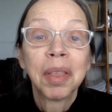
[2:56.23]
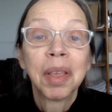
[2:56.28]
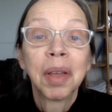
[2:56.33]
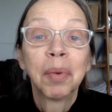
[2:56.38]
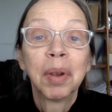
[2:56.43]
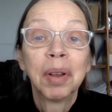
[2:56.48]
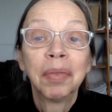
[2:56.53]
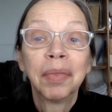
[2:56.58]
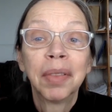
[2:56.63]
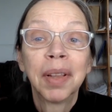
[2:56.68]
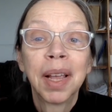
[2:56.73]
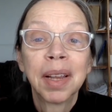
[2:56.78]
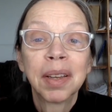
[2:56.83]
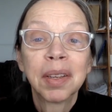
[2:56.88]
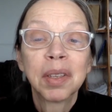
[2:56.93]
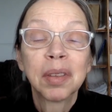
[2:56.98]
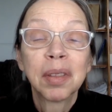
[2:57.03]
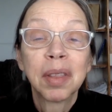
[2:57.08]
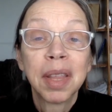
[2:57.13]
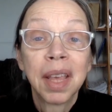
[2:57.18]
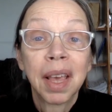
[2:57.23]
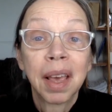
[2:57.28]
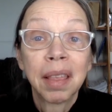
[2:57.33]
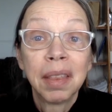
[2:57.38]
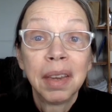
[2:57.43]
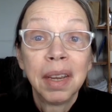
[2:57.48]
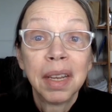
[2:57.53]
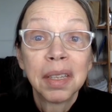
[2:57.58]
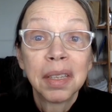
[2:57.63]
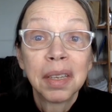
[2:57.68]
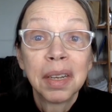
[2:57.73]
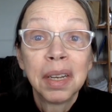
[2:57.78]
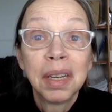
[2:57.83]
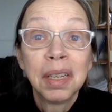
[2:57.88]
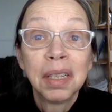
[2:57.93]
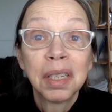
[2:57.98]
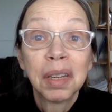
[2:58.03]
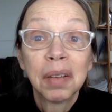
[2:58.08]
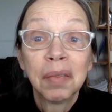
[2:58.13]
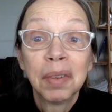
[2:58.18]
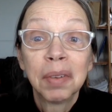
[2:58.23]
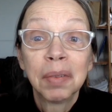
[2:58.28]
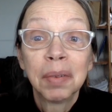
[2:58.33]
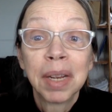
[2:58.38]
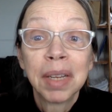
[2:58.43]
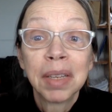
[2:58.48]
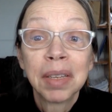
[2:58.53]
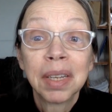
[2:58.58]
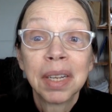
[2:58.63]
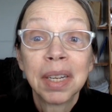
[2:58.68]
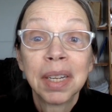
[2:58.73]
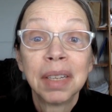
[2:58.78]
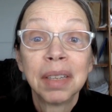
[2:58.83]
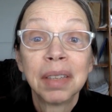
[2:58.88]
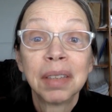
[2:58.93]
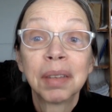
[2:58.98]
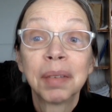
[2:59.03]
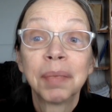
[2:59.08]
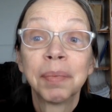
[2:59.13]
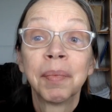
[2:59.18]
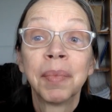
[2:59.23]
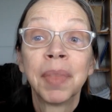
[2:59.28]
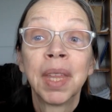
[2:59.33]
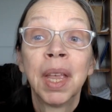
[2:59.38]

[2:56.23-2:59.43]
that reflects the ethnicities of the residents.